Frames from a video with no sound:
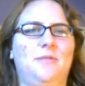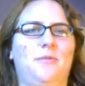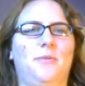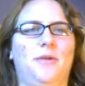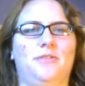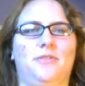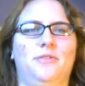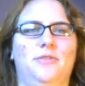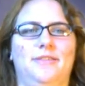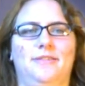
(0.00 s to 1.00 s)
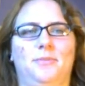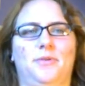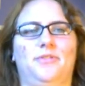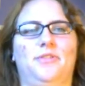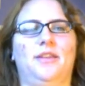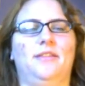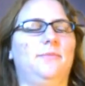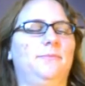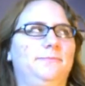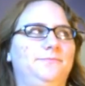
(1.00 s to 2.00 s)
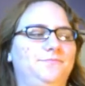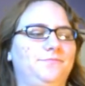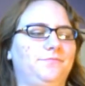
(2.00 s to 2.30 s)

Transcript: Because they will wonder who this person is.